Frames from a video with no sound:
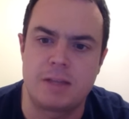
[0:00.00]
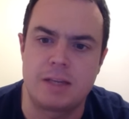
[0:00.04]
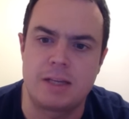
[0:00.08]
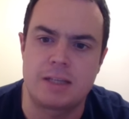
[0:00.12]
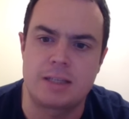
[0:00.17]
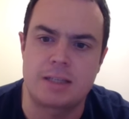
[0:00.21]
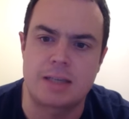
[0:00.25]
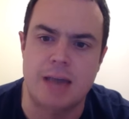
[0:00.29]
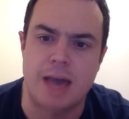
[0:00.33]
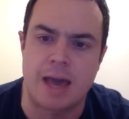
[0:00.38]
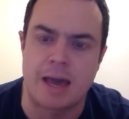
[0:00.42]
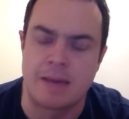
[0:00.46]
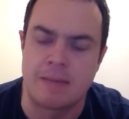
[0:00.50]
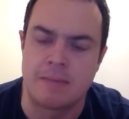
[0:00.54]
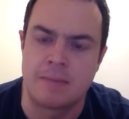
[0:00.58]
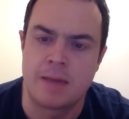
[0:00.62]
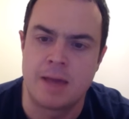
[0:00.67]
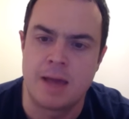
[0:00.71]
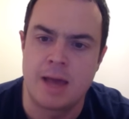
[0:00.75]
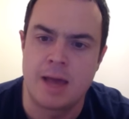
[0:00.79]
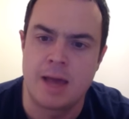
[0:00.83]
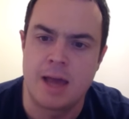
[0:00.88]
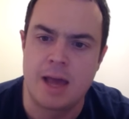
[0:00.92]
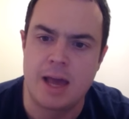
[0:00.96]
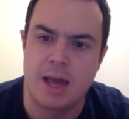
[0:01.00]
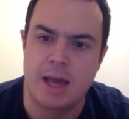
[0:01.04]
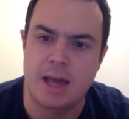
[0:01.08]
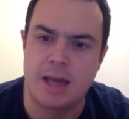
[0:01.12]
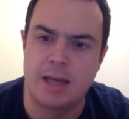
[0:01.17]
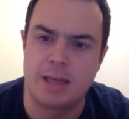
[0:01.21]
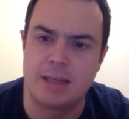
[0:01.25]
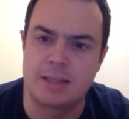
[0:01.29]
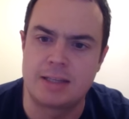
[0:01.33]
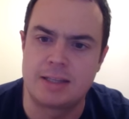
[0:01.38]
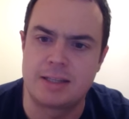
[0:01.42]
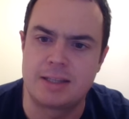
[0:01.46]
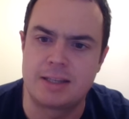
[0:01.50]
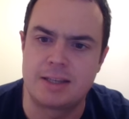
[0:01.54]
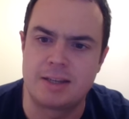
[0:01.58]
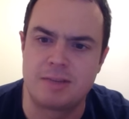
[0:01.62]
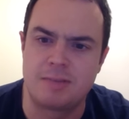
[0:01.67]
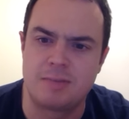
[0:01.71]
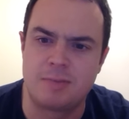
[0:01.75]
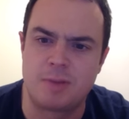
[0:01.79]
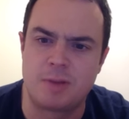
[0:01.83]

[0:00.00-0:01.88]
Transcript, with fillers: this game is the,